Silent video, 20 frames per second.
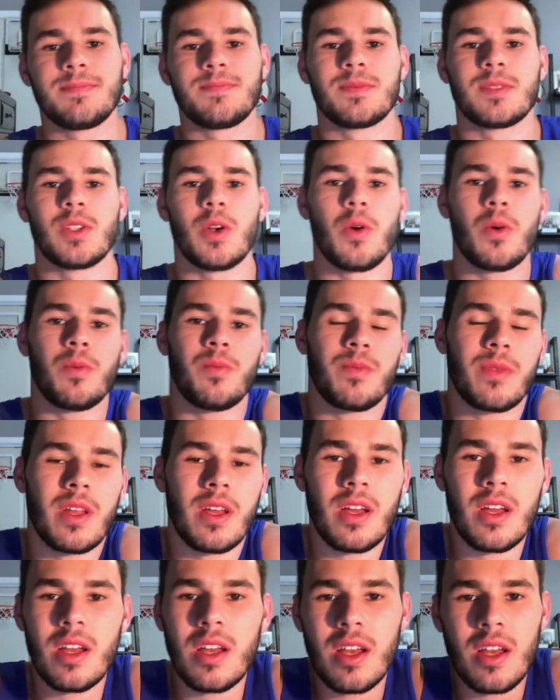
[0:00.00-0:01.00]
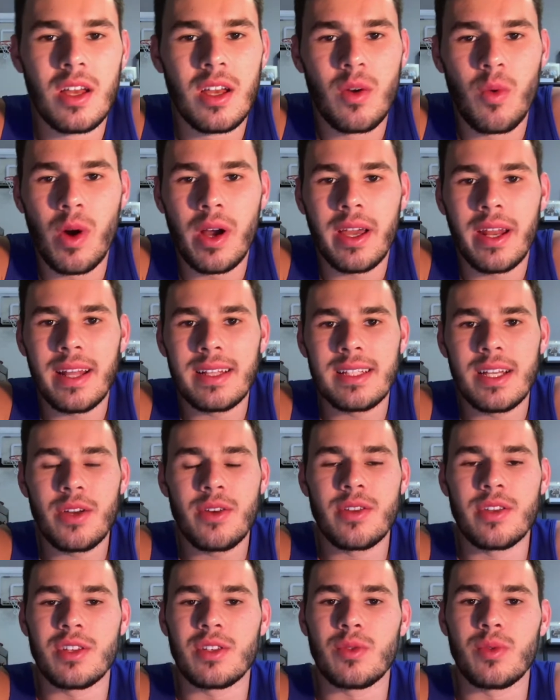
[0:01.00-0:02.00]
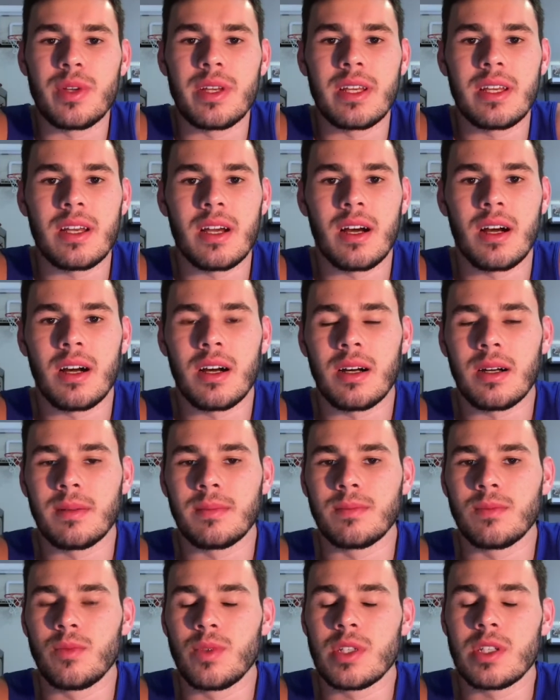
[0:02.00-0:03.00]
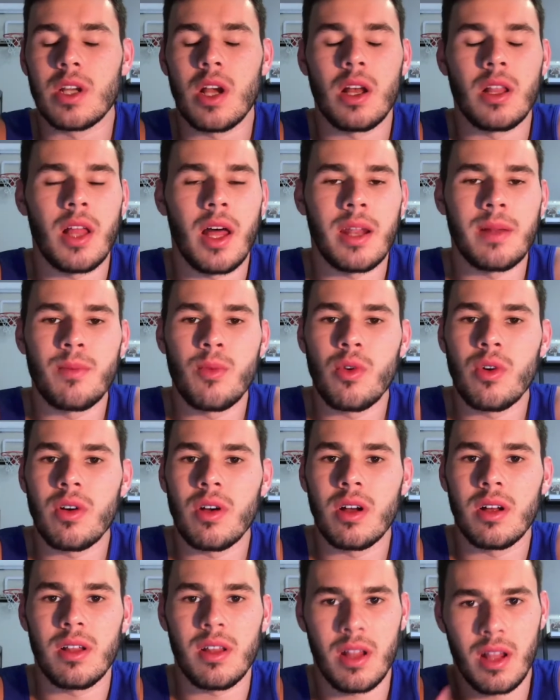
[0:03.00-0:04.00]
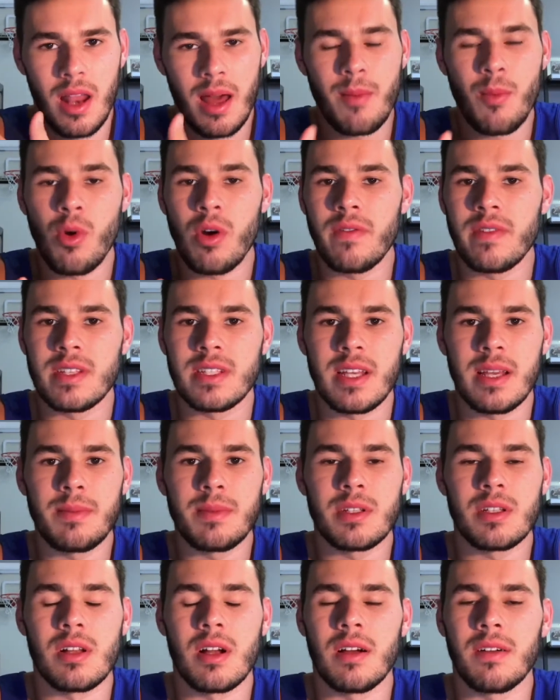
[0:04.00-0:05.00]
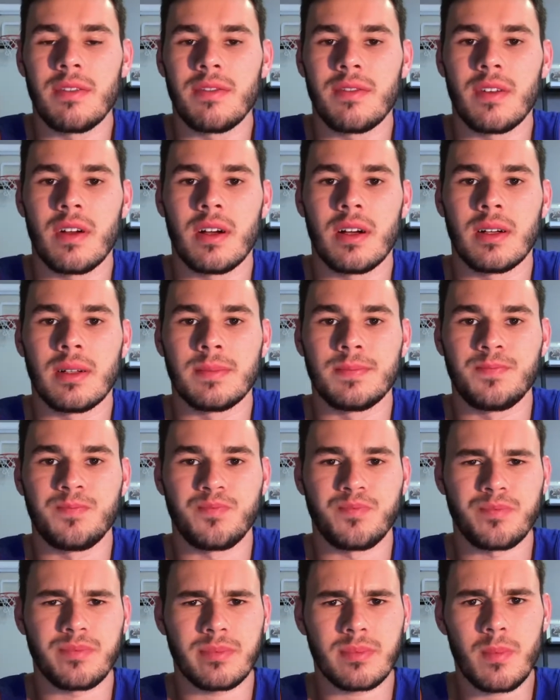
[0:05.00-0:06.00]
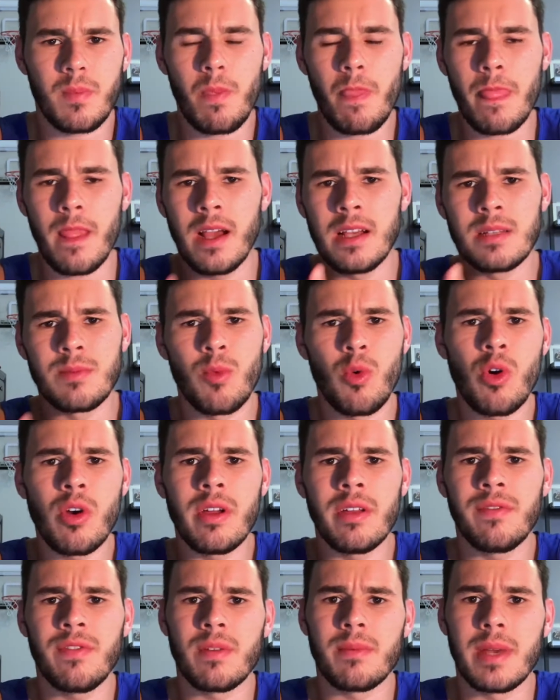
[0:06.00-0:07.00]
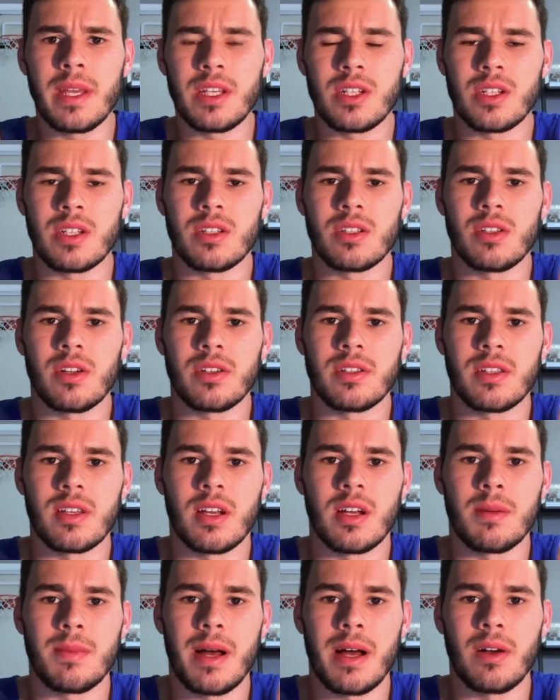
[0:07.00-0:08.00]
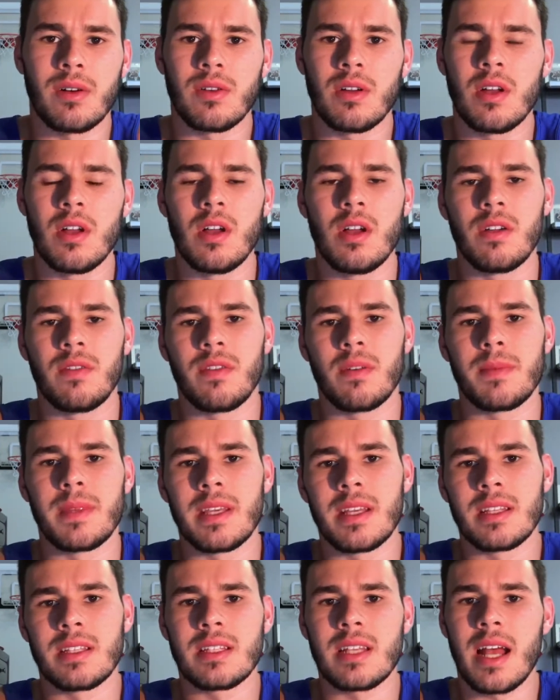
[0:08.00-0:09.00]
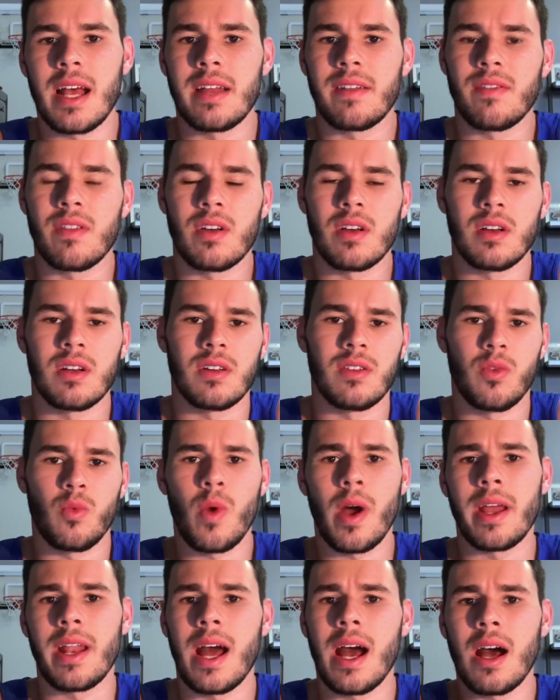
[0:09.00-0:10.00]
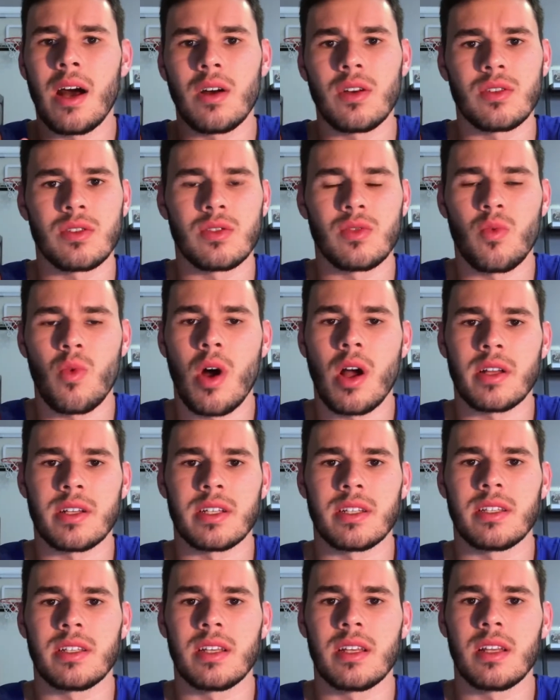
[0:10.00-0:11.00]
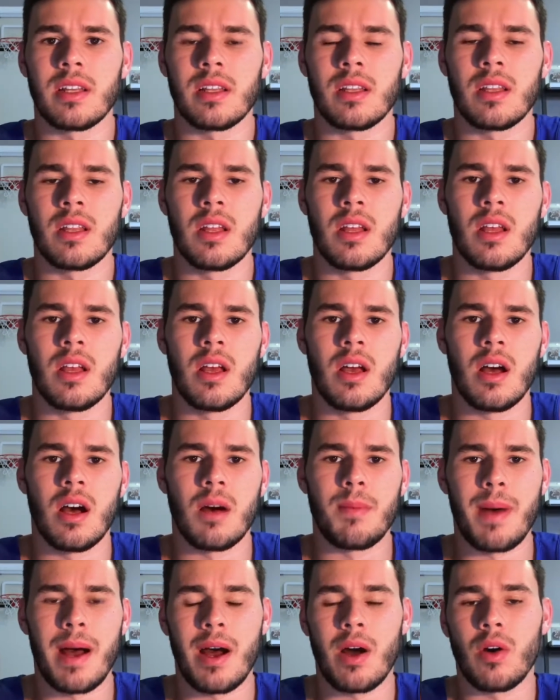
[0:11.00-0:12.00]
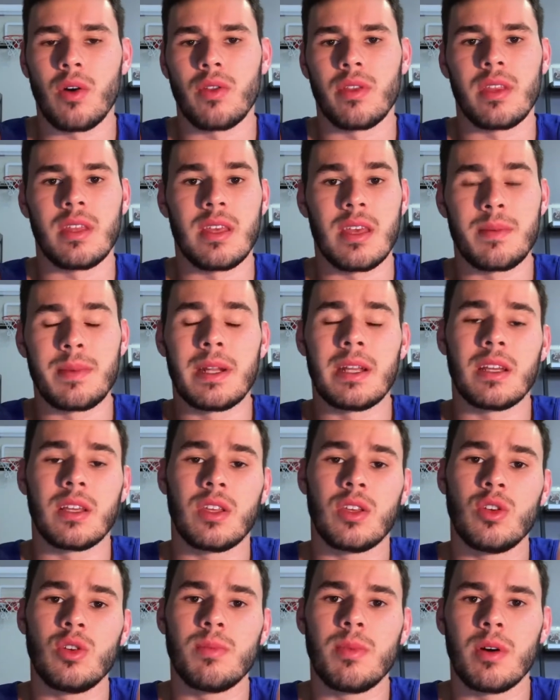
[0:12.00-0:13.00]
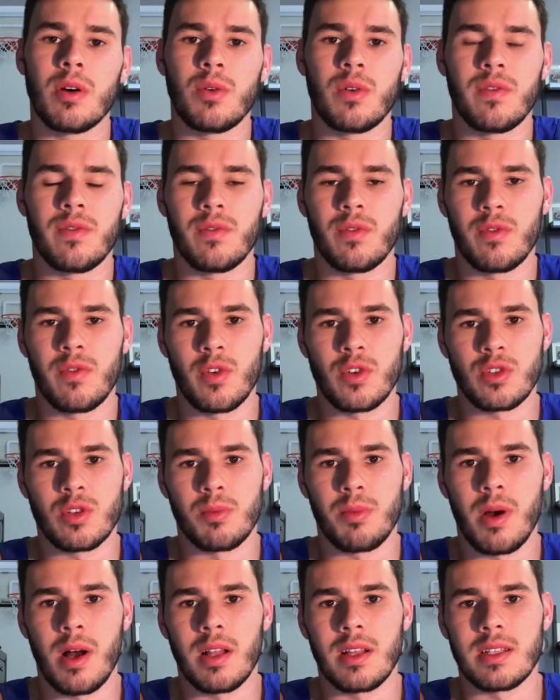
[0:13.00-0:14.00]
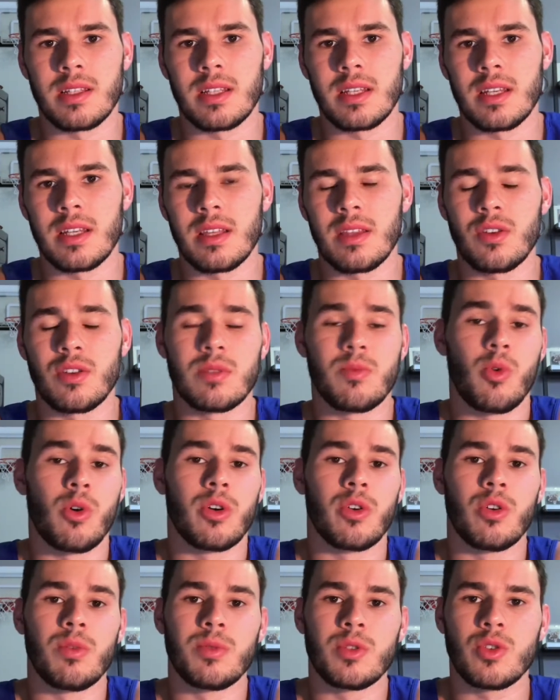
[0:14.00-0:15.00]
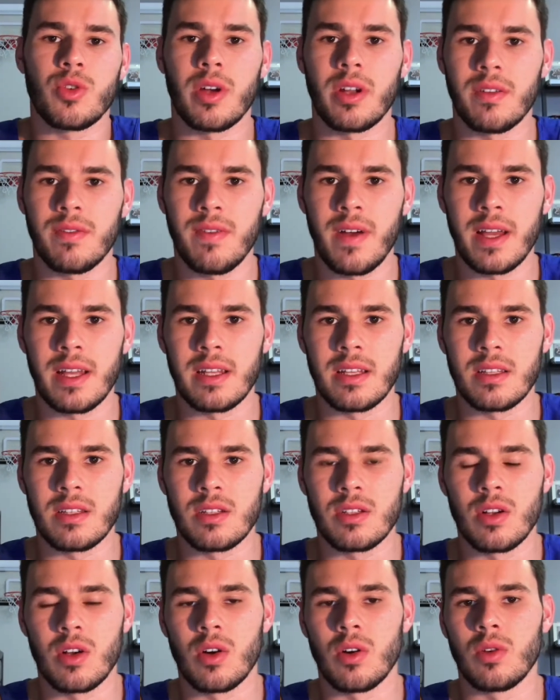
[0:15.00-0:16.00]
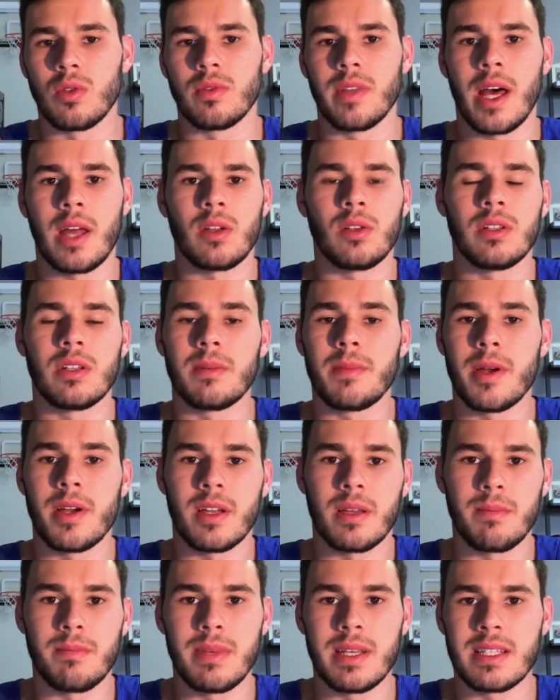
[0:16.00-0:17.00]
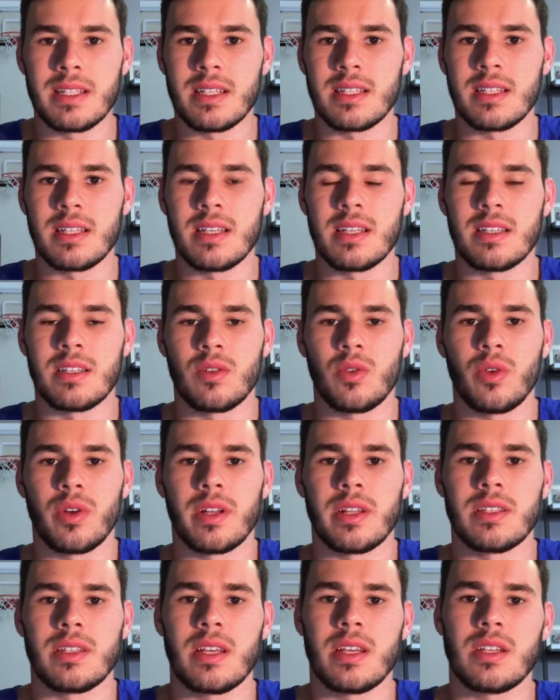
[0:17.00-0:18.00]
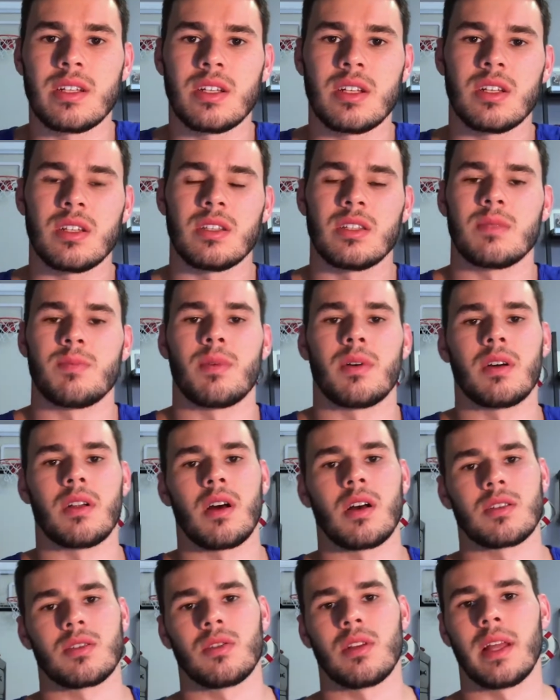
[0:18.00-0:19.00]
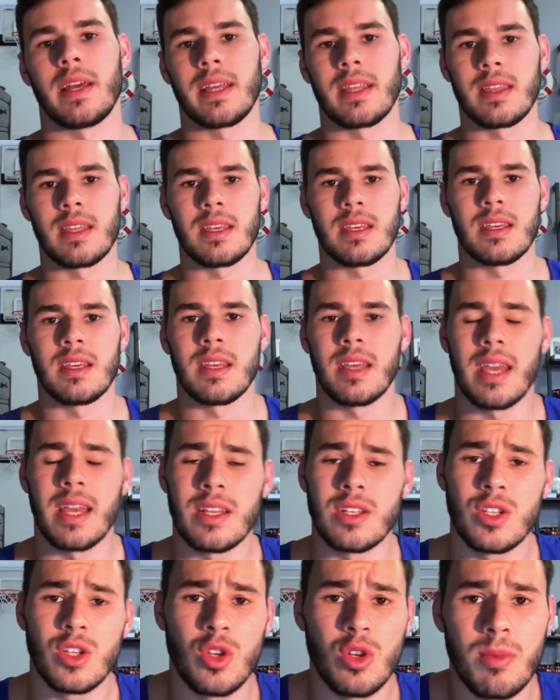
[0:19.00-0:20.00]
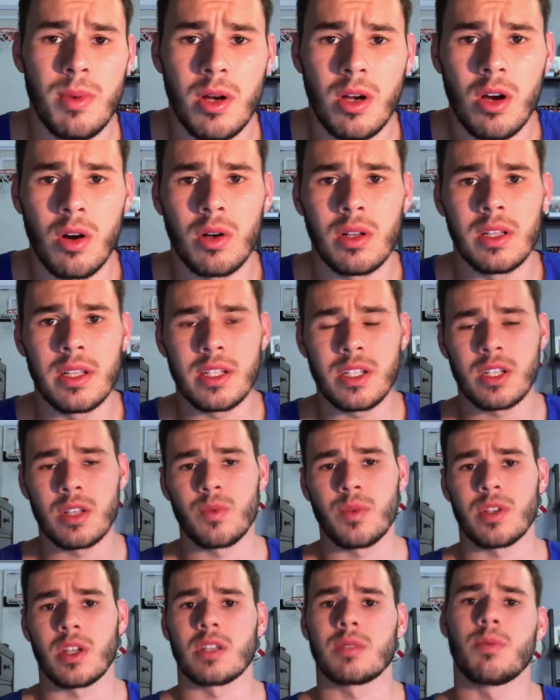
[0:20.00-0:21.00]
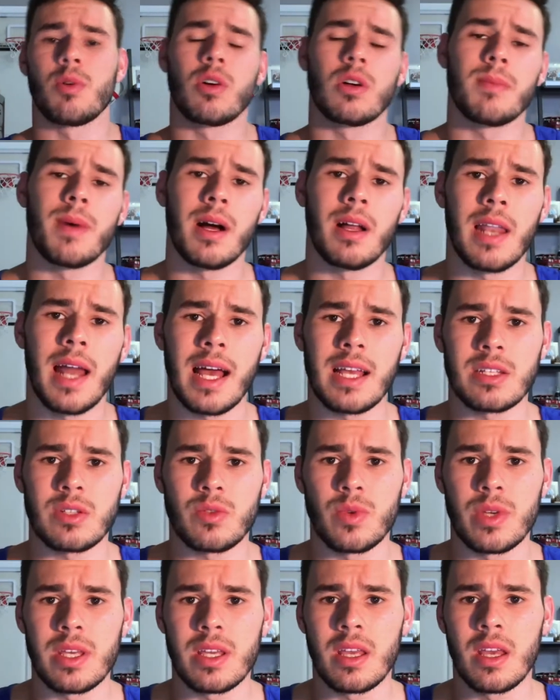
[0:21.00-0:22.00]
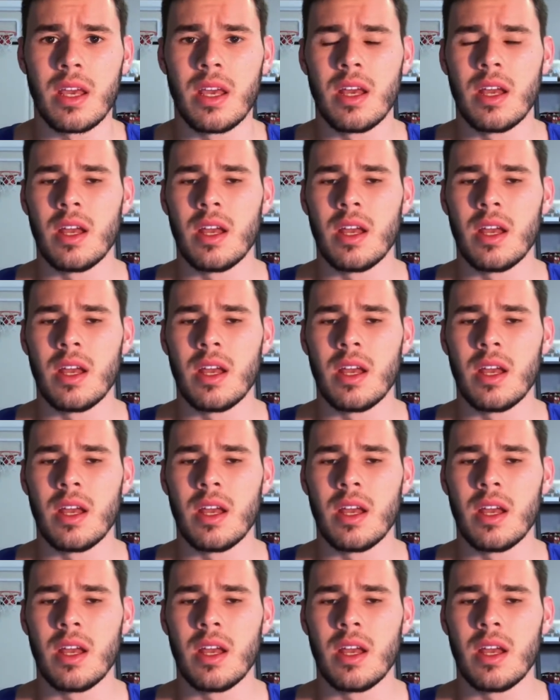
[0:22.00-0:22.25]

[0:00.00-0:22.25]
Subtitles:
So, what can I tell you this week? We saw a lot more of the same stuff. As more information starts to come out from the inside of the White House, Washington, about the imminent Cuba reversal policy, there's more groups trying to fight it. So not only American businesses and organizations, but also like the Engage Cuba Coalition, which I spoke about last week.